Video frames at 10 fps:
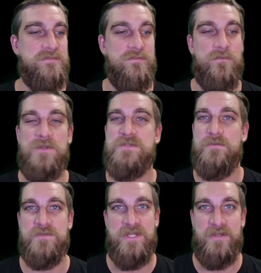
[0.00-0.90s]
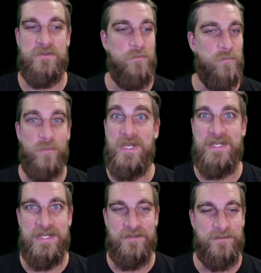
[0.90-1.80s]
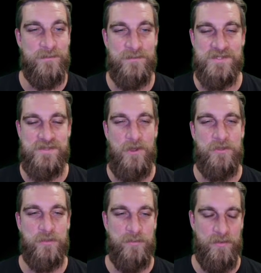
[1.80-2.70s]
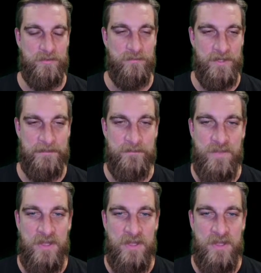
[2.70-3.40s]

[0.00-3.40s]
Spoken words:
voiceover talent reading through this audiobook, right?